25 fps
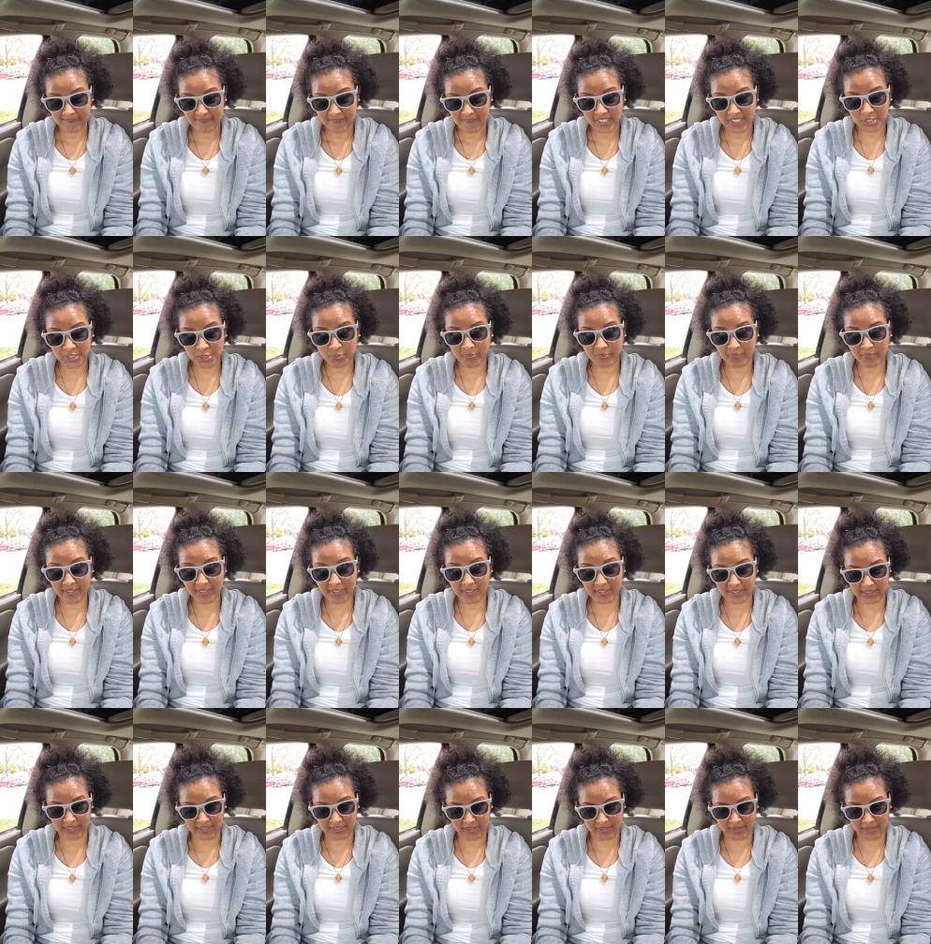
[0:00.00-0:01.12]
It's
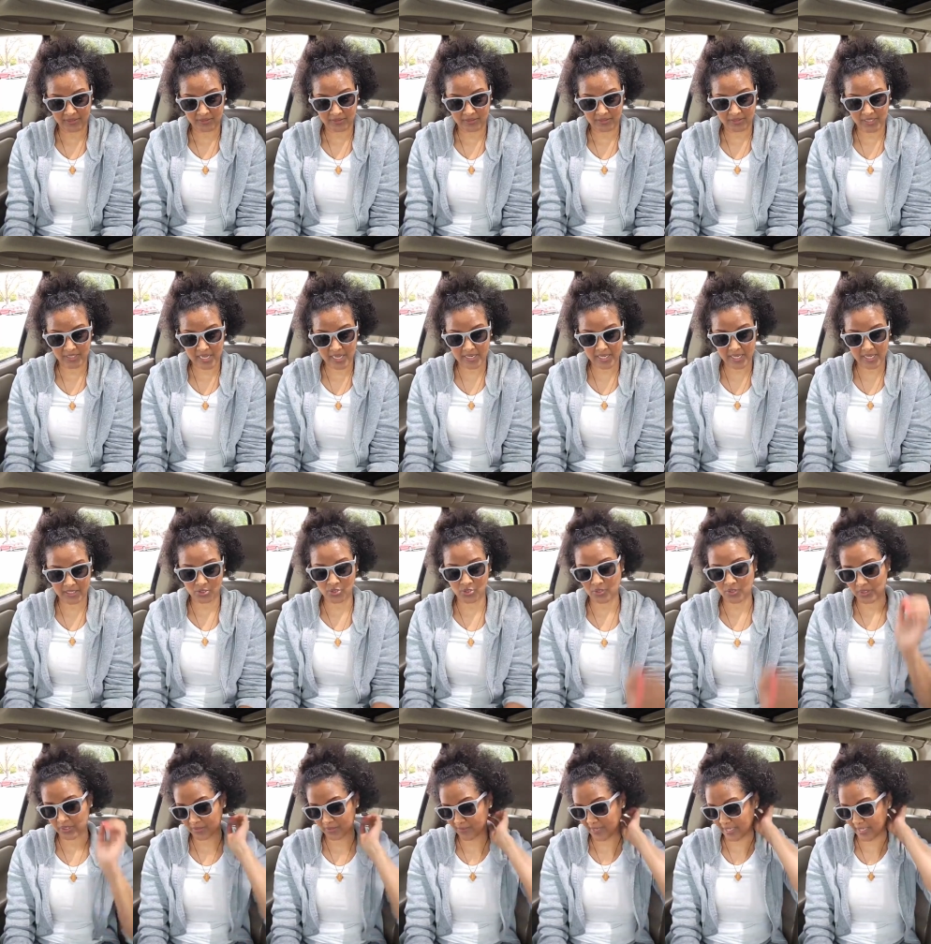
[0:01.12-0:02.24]
sprinkling, not
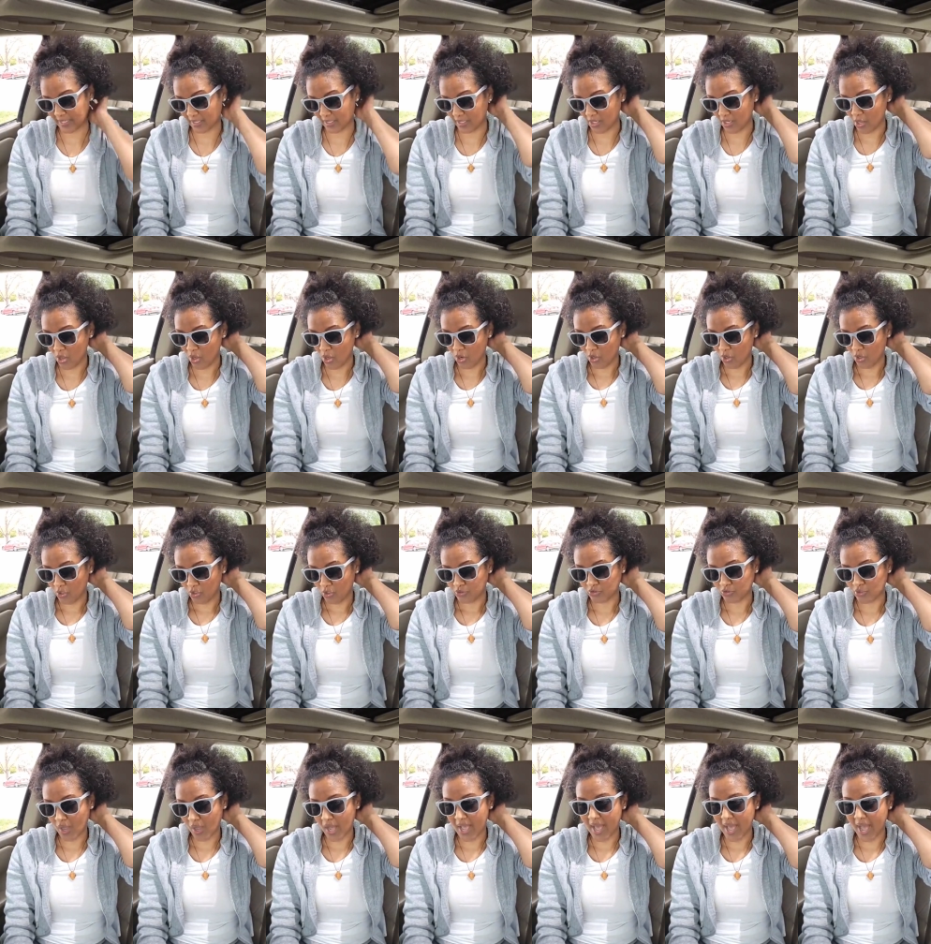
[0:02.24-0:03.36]
actually raining. So
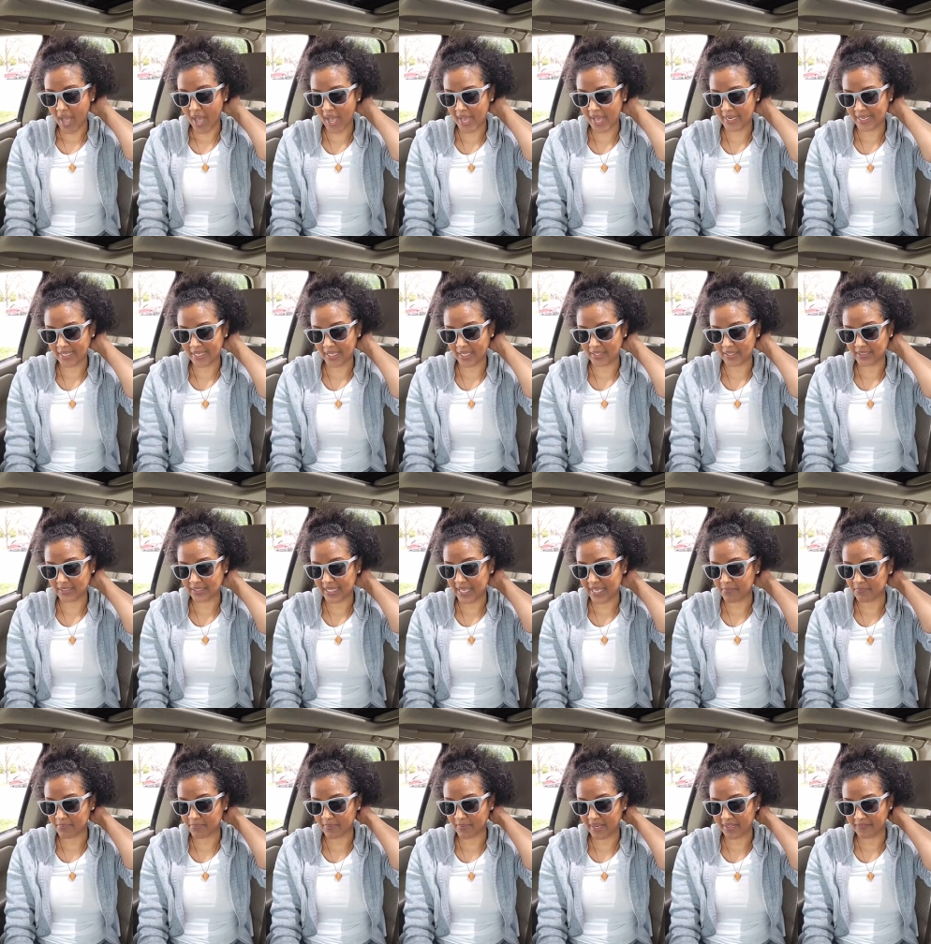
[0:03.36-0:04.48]
I had a
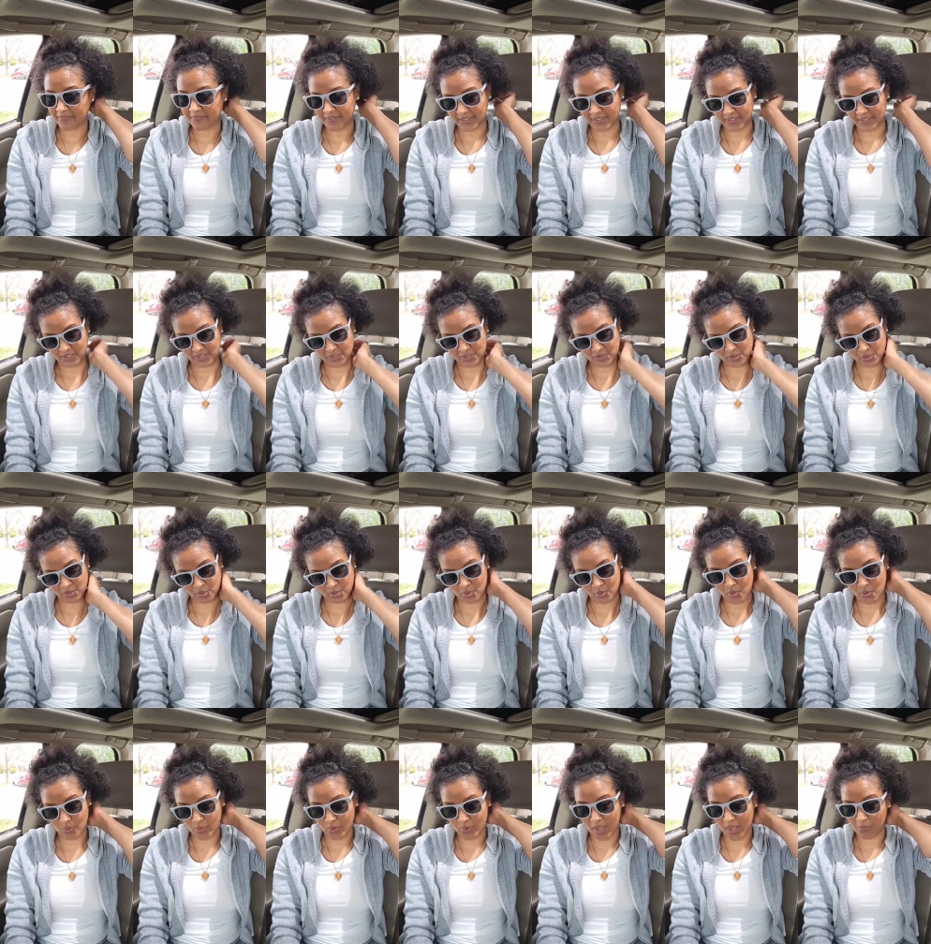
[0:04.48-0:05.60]
late breakfast.
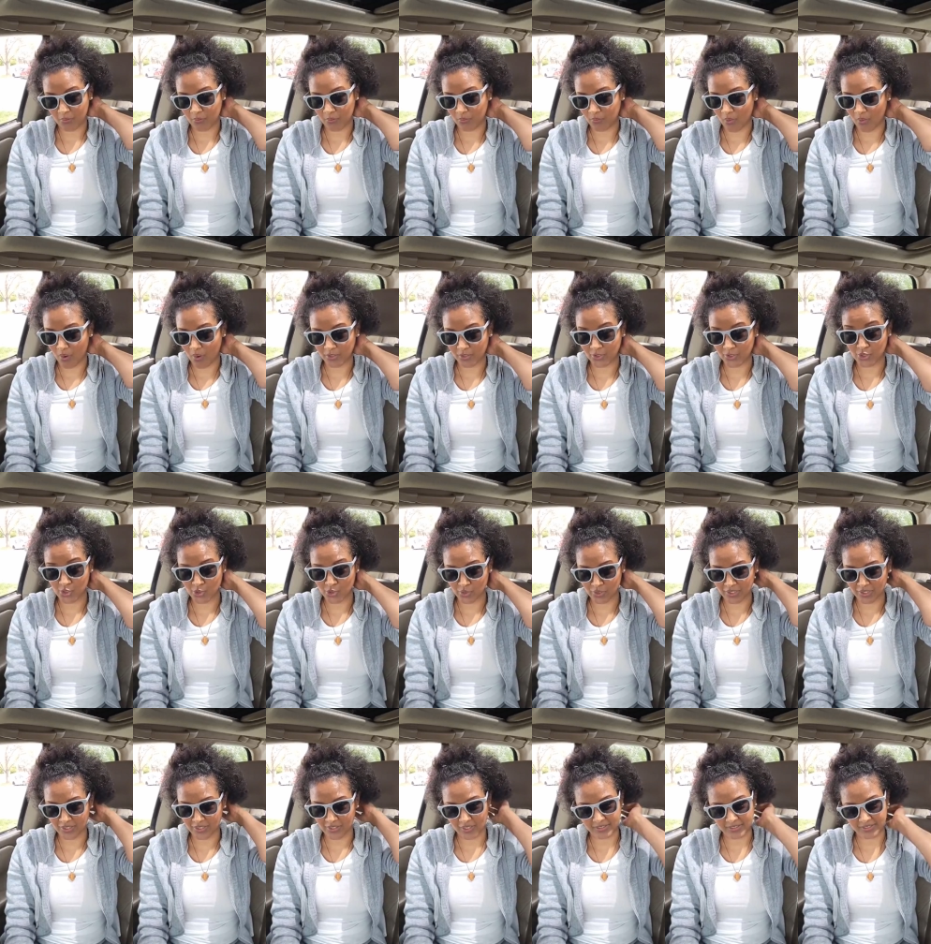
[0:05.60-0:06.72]
So I want
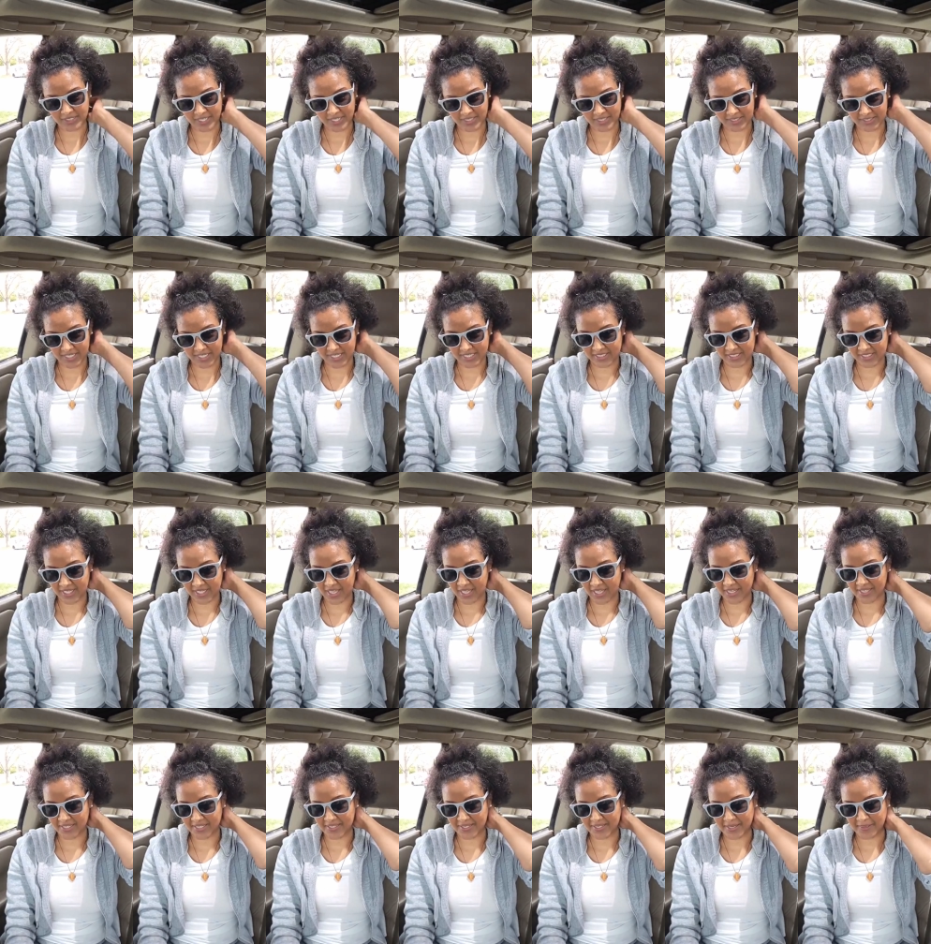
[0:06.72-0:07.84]
usually on Saturdays
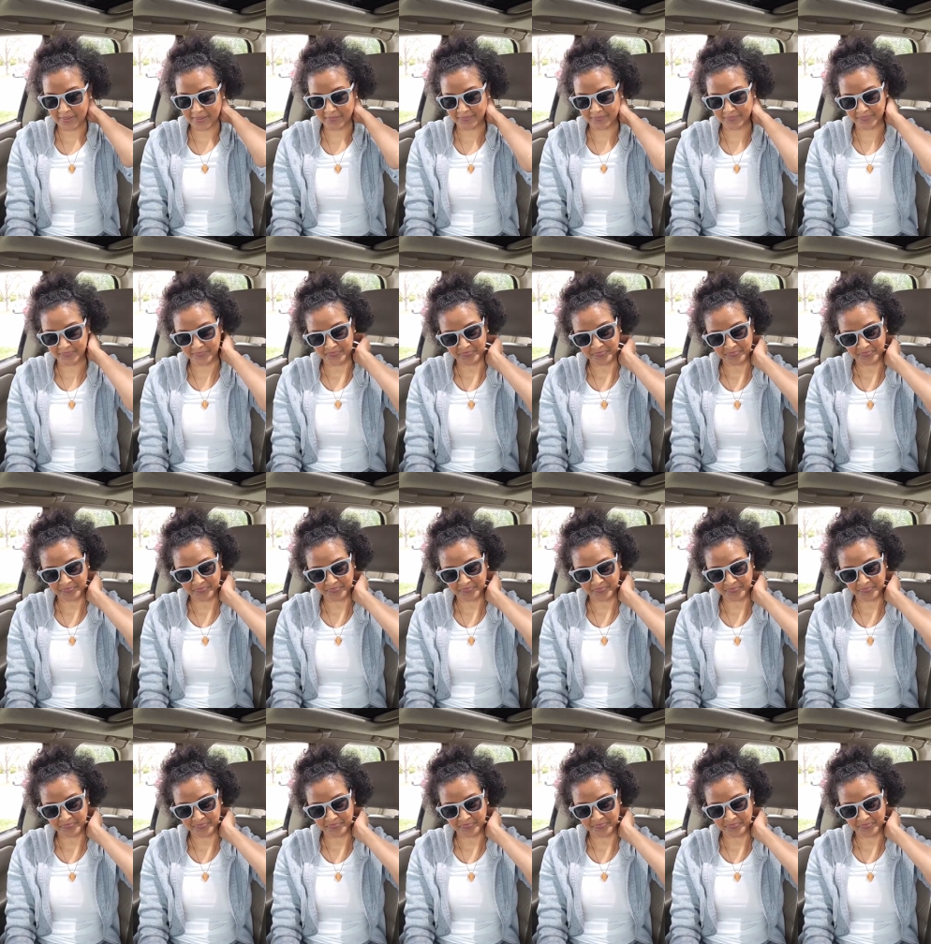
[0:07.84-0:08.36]
I um